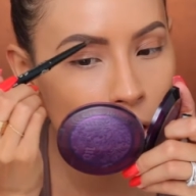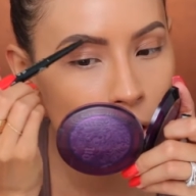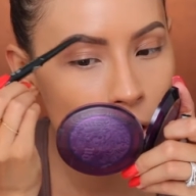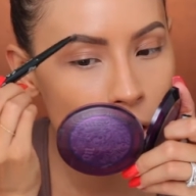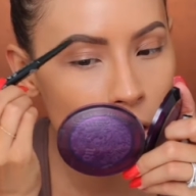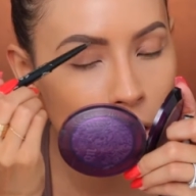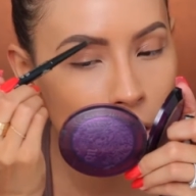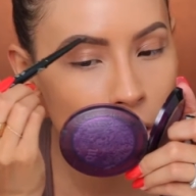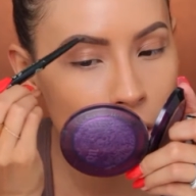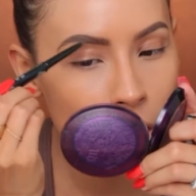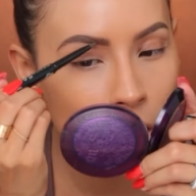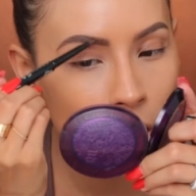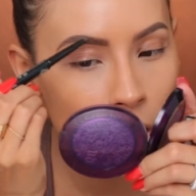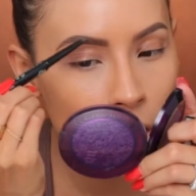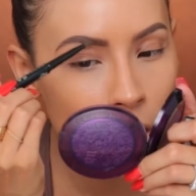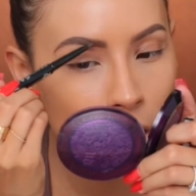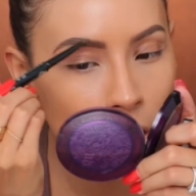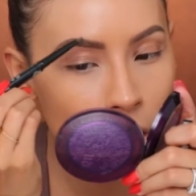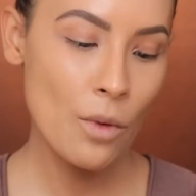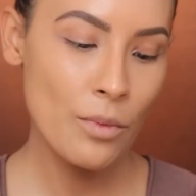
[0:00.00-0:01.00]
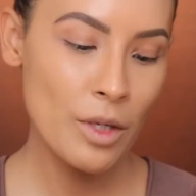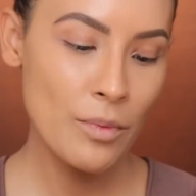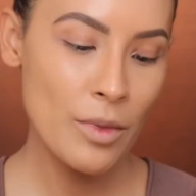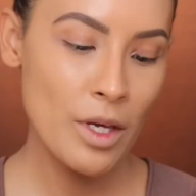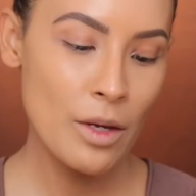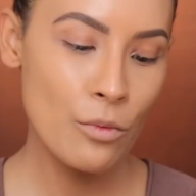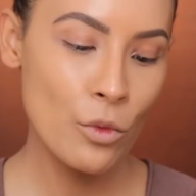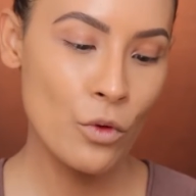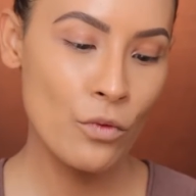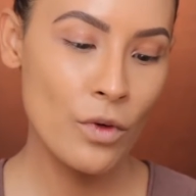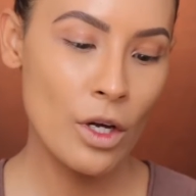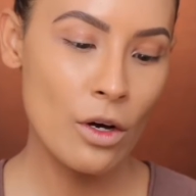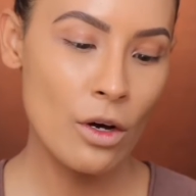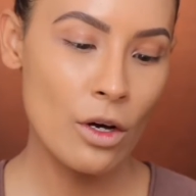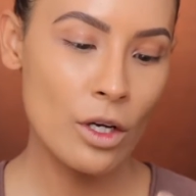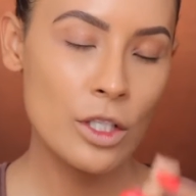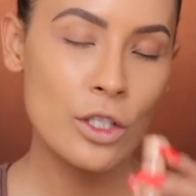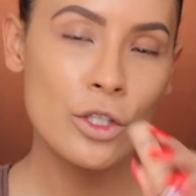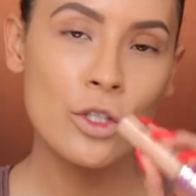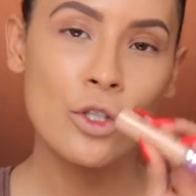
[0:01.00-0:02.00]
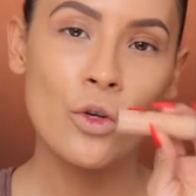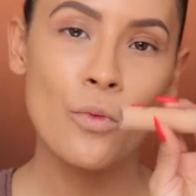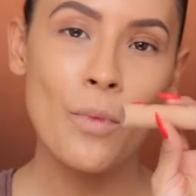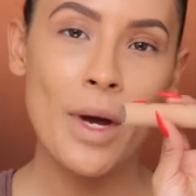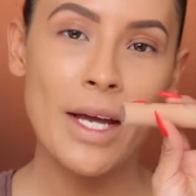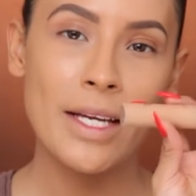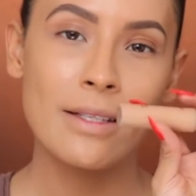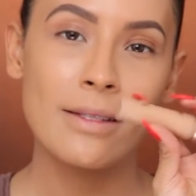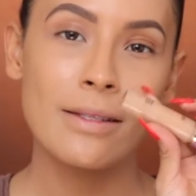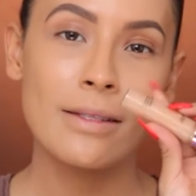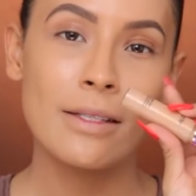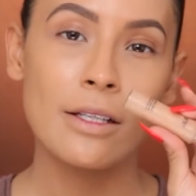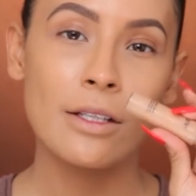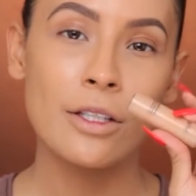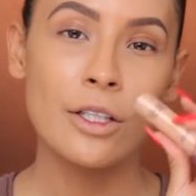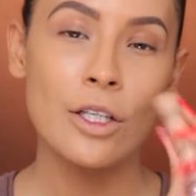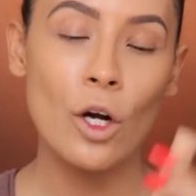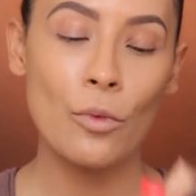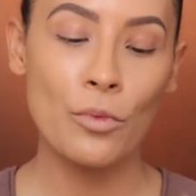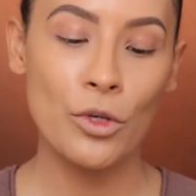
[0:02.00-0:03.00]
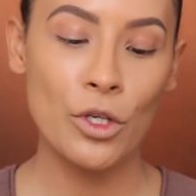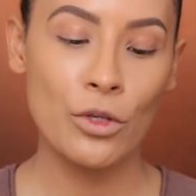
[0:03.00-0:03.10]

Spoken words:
I'm gonna be moving on to my concealer. I'll